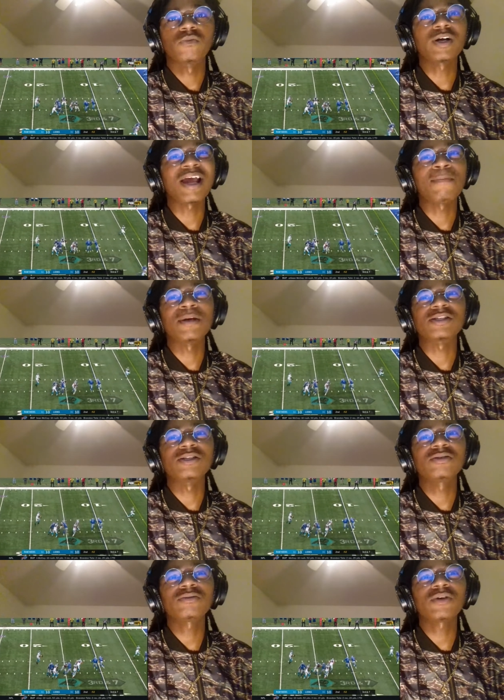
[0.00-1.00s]
Run that bitch,
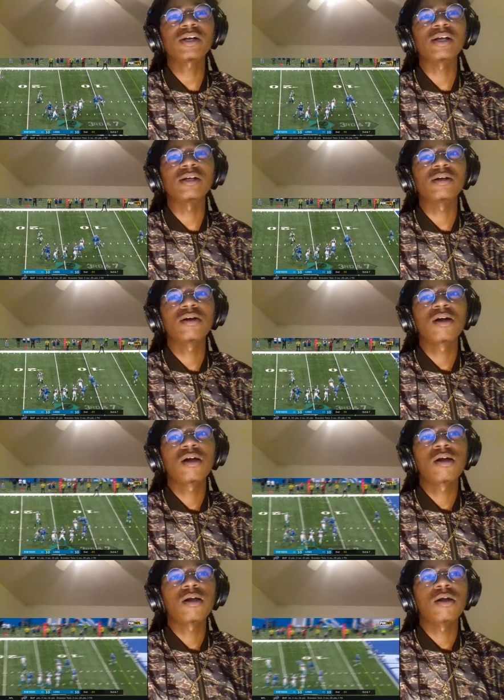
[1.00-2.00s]
Newton. Run it.
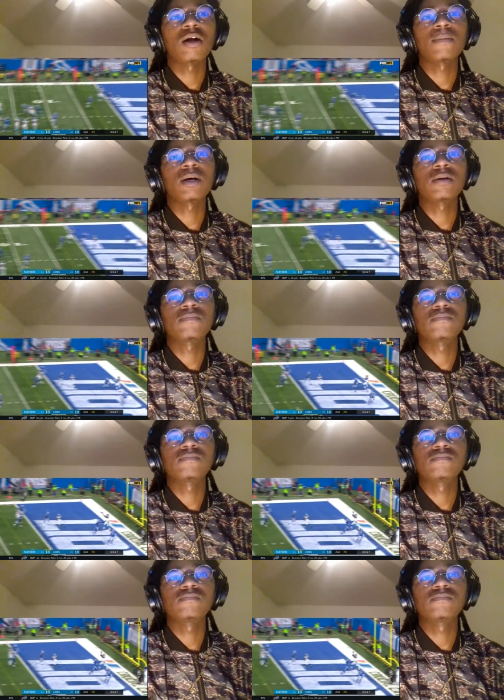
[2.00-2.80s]
Never mind.